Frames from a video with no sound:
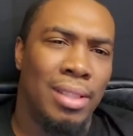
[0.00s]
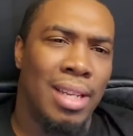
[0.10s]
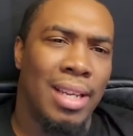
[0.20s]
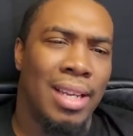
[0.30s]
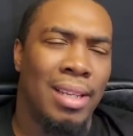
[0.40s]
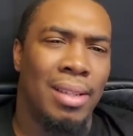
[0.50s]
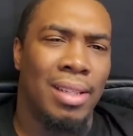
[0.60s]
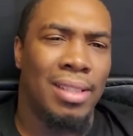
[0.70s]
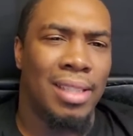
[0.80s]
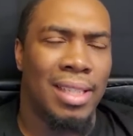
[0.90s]
to
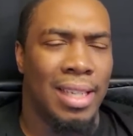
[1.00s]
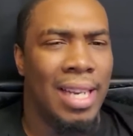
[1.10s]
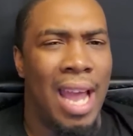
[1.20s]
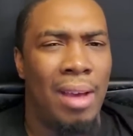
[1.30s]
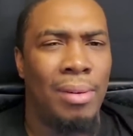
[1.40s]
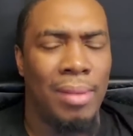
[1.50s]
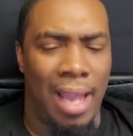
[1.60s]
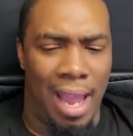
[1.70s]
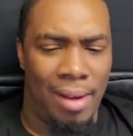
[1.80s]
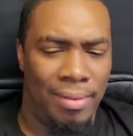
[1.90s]
get out on
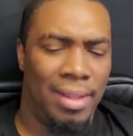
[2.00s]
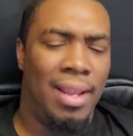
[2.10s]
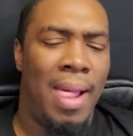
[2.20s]
Calvin?